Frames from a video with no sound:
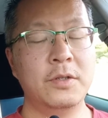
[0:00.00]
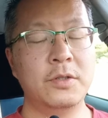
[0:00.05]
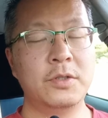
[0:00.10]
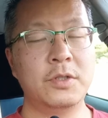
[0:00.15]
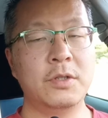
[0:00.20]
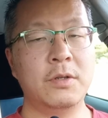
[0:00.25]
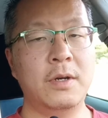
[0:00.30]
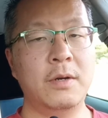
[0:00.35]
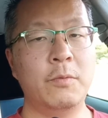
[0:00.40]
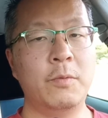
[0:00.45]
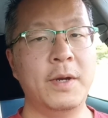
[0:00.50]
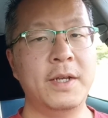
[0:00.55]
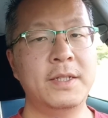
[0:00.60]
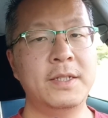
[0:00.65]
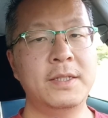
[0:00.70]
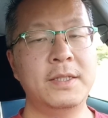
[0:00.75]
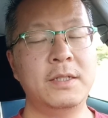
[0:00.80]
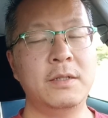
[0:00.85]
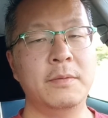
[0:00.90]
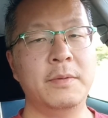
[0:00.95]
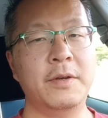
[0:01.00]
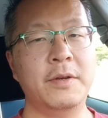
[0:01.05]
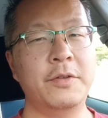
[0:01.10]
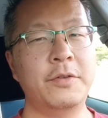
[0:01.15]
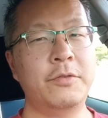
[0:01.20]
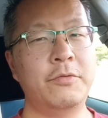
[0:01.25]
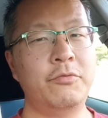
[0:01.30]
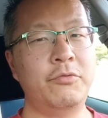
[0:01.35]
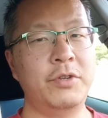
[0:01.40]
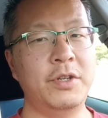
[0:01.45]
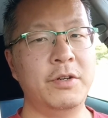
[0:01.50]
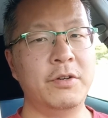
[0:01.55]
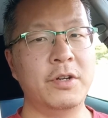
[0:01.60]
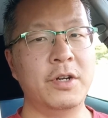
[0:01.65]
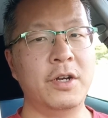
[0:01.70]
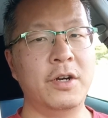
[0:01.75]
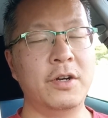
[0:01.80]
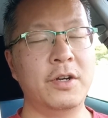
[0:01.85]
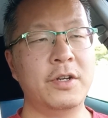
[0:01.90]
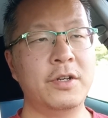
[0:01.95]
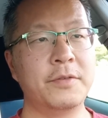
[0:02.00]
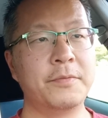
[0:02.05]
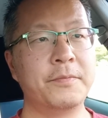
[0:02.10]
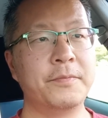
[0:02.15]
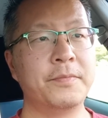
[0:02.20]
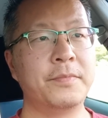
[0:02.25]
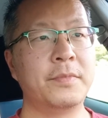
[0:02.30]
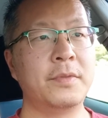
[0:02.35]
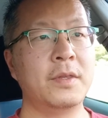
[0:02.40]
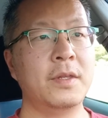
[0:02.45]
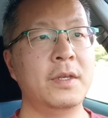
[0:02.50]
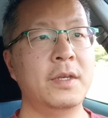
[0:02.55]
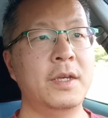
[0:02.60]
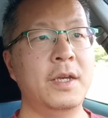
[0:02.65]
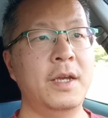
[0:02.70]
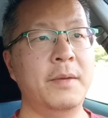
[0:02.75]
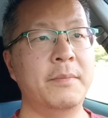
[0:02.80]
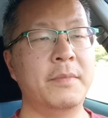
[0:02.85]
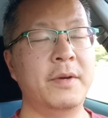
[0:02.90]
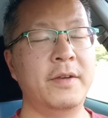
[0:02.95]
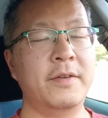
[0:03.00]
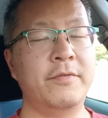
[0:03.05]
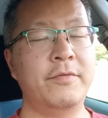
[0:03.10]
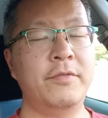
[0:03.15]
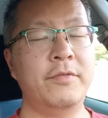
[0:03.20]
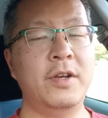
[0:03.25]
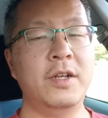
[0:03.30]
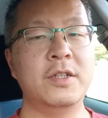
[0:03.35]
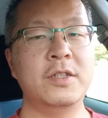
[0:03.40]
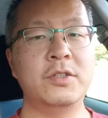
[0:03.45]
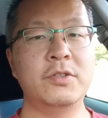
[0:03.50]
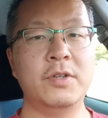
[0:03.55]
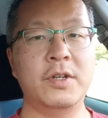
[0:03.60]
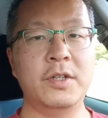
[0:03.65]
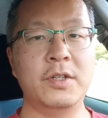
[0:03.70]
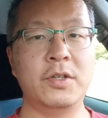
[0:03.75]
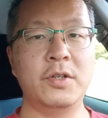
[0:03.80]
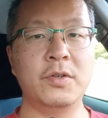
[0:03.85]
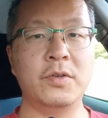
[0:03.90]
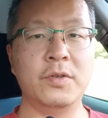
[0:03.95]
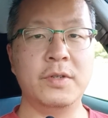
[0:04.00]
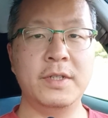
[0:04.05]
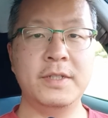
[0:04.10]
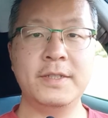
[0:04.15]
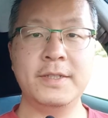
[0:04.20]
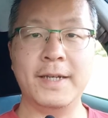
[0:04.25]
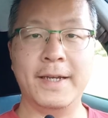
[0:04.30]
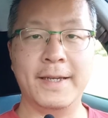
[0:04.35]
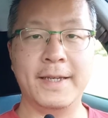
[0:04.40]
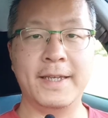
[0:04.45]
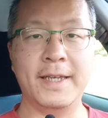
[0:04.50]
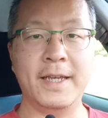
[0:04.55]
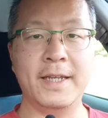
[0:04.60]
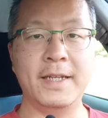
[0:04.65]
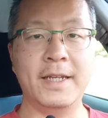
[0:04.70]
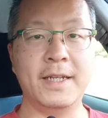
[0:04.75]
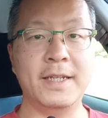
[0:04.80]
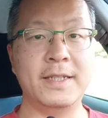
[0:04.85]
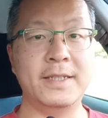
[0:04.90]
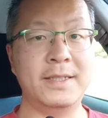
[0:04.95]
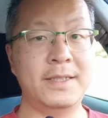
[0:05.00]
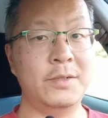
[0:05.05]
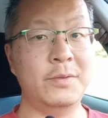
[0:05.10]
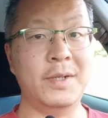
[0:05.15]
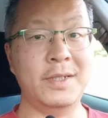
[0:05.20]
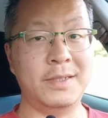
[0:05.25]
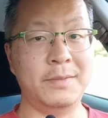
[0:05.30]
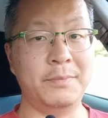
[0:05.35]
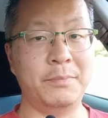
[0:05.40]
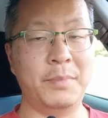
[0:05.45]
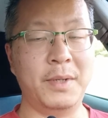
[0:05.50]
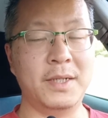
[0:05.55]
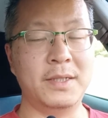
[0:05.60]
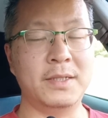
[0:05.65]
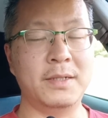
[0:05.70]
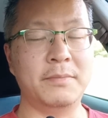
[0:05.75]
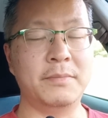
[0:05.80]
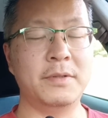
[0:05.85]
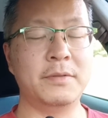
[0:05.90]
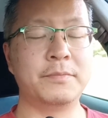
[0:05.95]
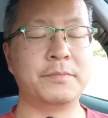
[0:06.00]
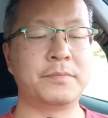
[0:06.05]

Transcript: So I waited till about 3 o'clock, and my friend tried to call this guy again, and he still hasn't picked up.